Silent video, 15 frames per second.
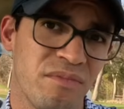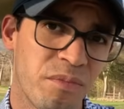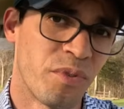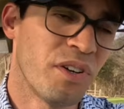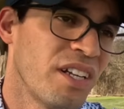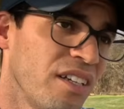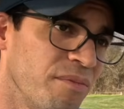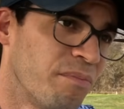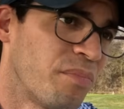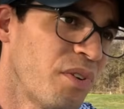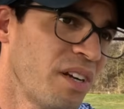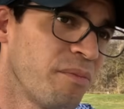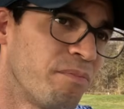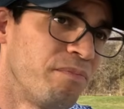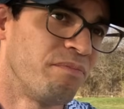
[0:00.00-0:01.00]
pretty
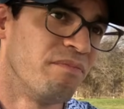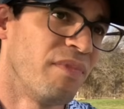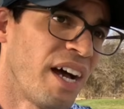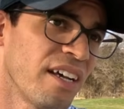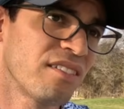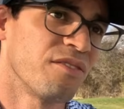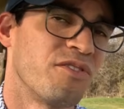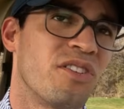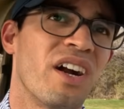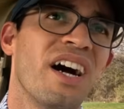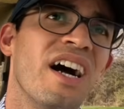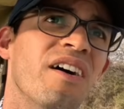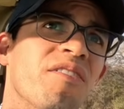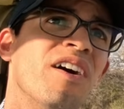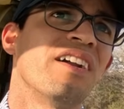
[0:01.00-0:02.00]
massive
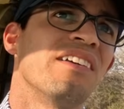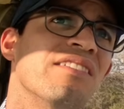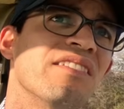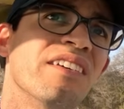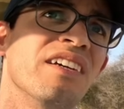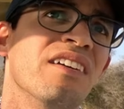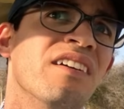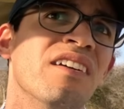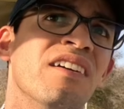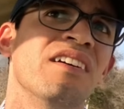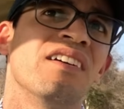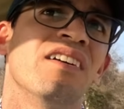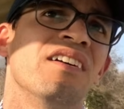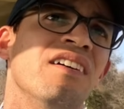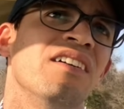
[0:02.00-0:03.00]
drive, honestly.
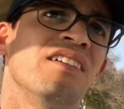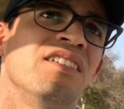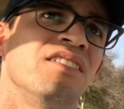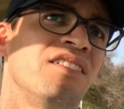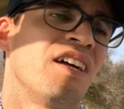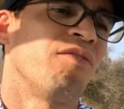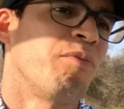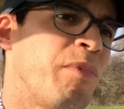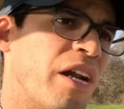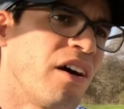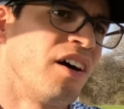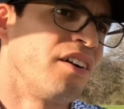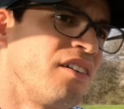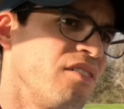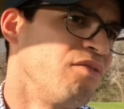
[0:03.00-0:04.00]
Just have about
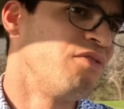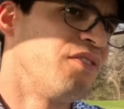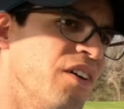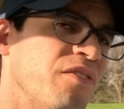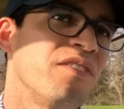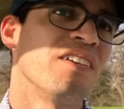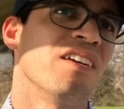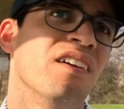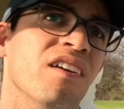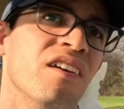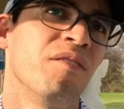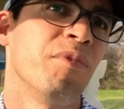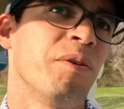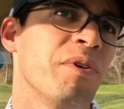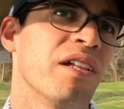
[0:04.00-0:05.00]
150
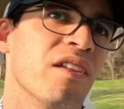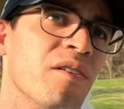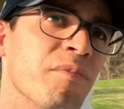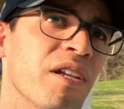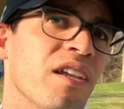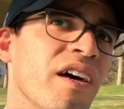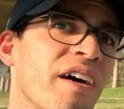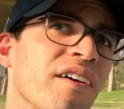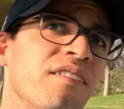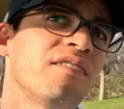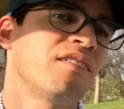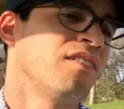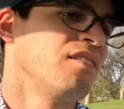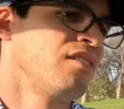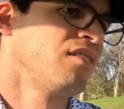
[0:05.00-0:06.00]
in, maybe a little bit
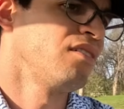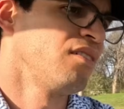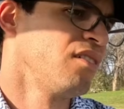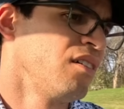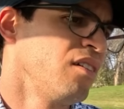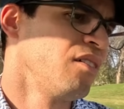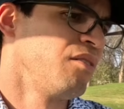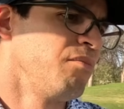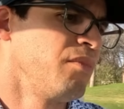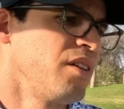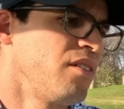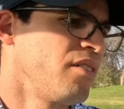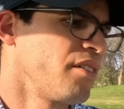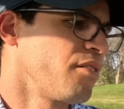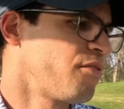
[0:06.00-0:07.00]
less.
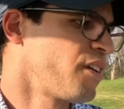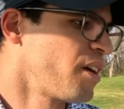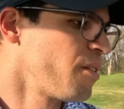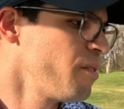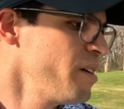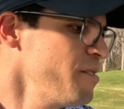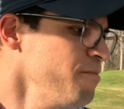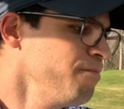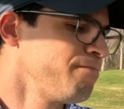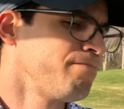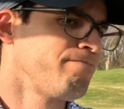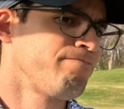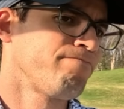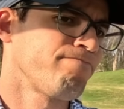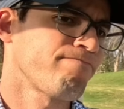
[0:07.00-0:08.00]
Middle of the fairway.
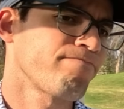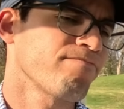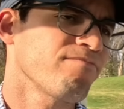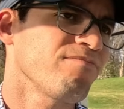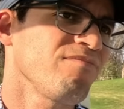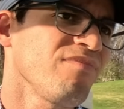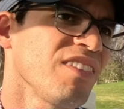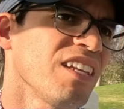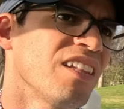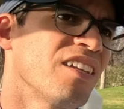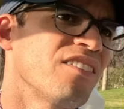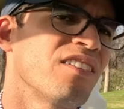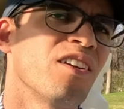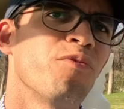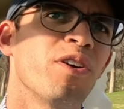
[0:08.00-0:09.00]

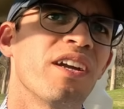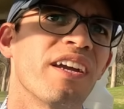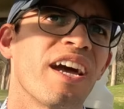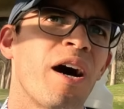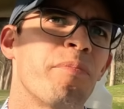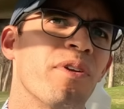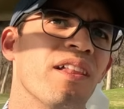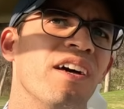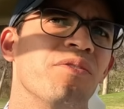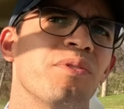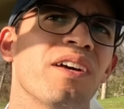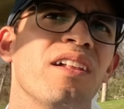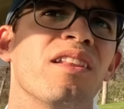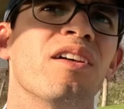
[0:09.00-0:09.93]
Let's see if we can capitalize. We got a